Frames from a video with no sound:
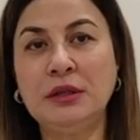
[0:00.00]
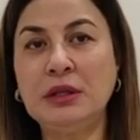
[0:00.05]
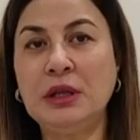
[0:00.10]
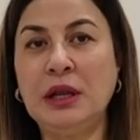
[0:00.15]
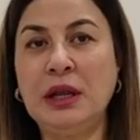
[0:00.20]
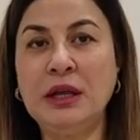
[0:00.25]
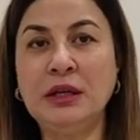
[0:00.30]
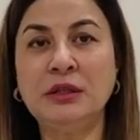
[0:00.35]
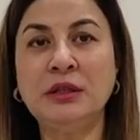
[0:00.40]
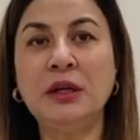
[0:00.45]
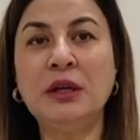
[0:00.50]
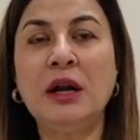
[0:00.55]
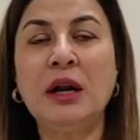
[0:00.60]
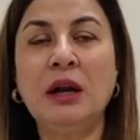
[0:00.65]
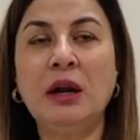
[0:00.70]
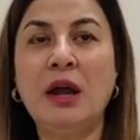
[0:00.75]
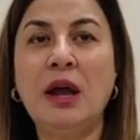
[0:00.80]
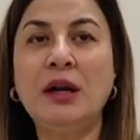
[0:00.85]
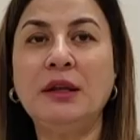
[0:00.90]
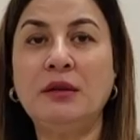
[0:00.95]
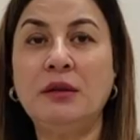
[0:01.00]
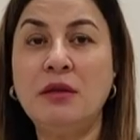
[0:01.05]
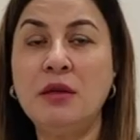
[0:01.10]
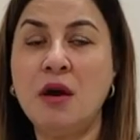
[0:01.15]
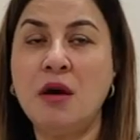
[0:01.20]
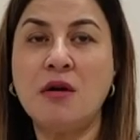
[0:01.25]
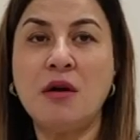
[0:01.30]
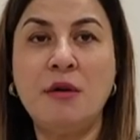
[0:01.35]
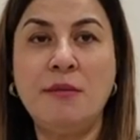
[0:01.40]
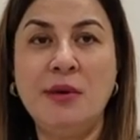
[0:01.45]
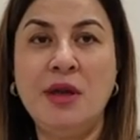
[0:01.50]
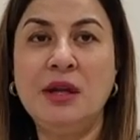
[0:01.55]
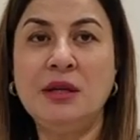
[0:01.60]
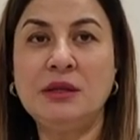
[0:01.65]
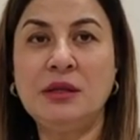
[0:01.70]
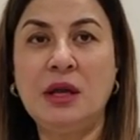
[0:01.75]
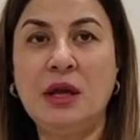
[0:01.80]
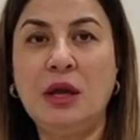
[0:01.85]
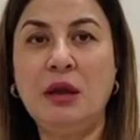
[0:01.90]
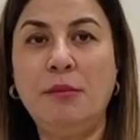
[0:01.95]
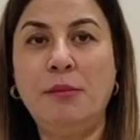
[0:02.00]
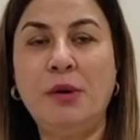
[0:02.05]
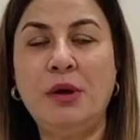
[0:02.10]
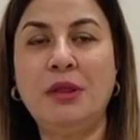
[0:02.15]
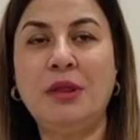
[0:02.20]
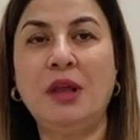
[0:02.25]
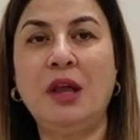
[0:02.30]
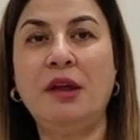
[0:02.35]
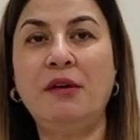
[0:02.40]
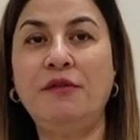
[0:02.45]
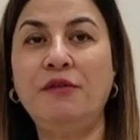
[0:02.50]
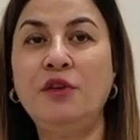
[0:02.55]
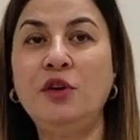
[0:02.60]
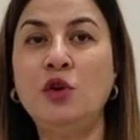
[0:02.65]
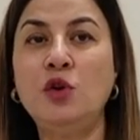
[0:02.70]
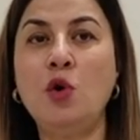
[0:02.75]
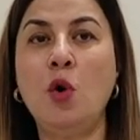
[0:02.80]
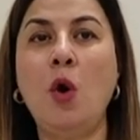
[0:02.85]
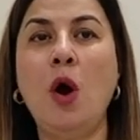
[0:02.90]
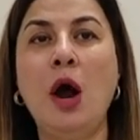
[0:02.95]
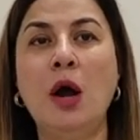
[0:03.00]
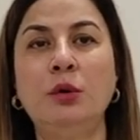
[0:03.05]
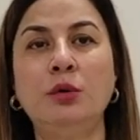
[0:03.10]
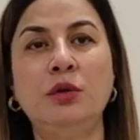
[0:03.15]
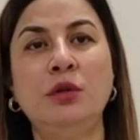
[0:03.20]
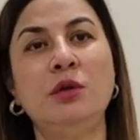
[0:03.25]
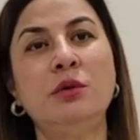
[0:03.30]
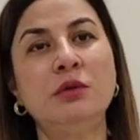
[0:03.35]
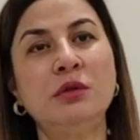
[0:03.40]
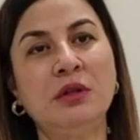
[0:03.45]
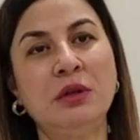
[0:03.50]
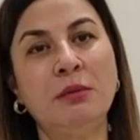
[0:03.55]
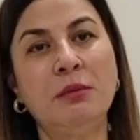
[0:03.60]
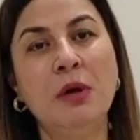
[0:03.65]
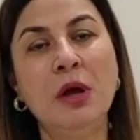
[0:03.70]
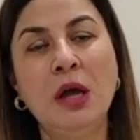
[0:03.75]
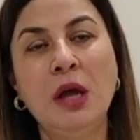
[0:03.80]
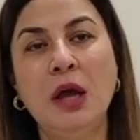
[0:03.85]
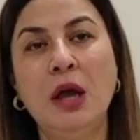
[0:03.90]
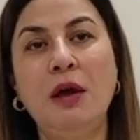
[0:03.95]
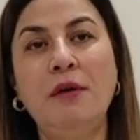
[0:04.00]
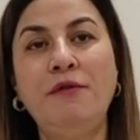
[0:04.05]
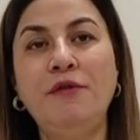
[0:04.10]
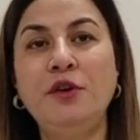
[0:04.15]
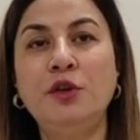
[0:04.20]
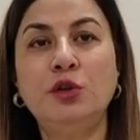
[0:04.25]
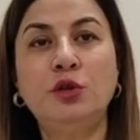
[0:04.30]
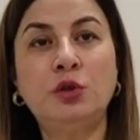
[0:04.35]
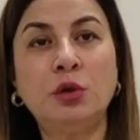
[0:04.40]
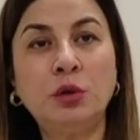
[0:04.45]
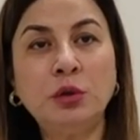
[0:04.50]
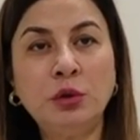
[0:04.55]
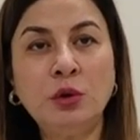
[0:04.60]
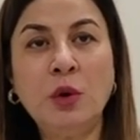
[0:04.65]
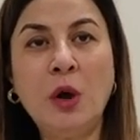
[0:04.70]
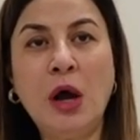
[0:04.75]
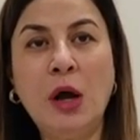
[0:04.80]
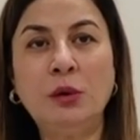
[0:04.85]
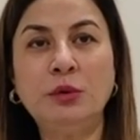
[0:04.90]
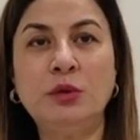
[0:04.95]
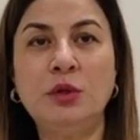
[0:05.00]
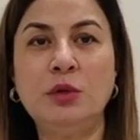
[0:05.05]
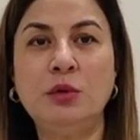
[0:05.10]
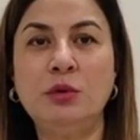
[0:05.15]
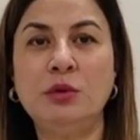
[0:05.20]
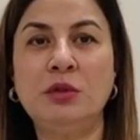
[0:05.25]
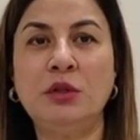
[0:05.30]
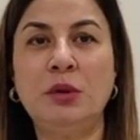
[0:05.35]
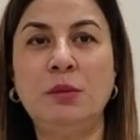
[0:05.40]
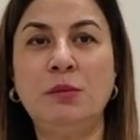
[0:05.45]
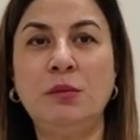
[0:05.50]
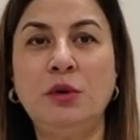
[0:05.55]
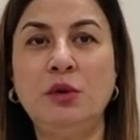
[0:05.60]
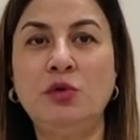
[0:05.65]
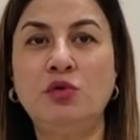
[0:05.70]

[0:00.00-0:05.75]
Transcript: Laser and light, they are amazing, but if you know how to use them, if you don't know how to use them, you're